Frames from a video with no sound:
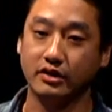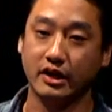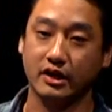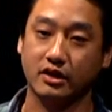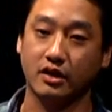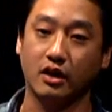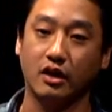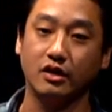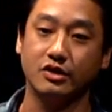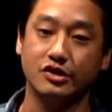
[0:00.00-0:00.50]

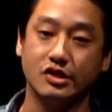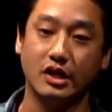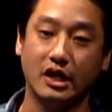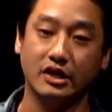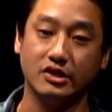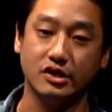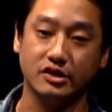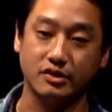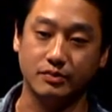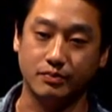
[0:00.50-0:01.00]
technology
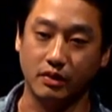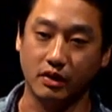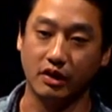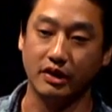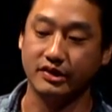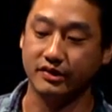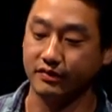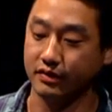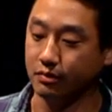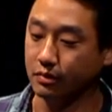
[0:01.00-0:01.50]
edge as a
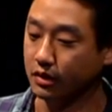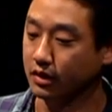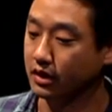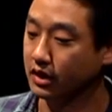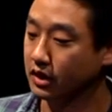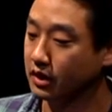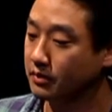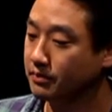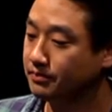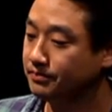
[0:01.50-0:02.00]
progressive
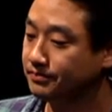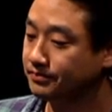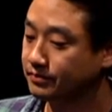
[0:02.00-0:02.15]
community.